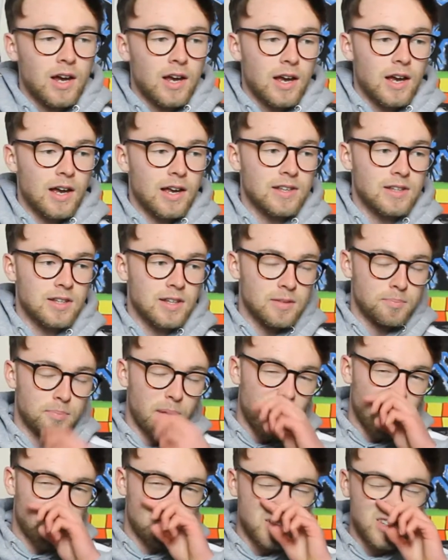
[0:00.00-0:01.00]
his
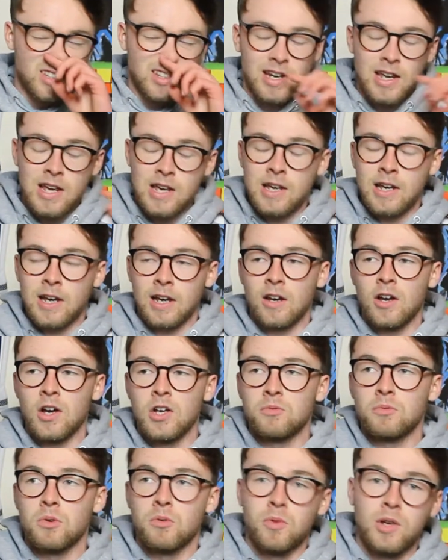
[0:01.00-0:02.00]
back of his knee
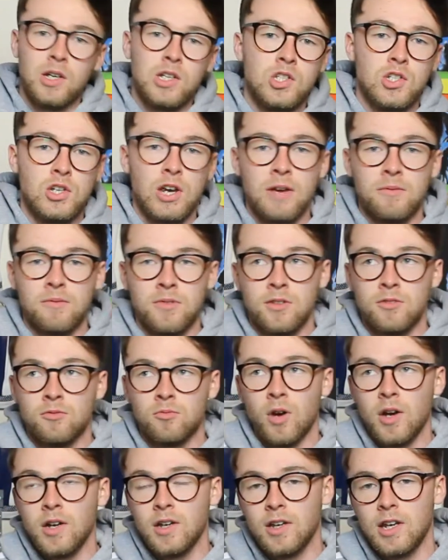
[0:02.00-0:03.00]
collides with Reece James's
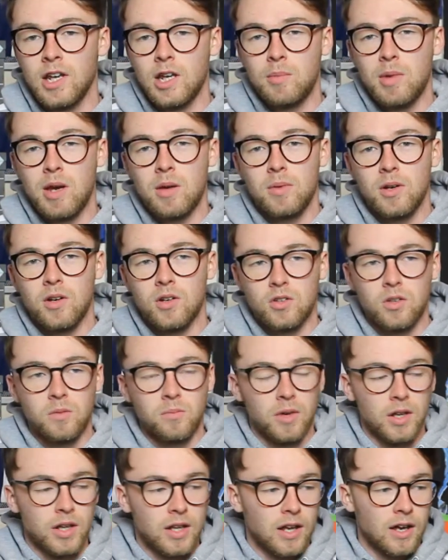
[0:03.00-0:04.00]
right knee maybe or
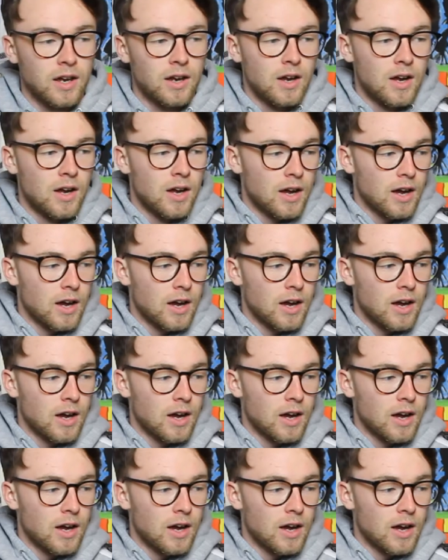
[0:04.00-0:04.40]
something like that.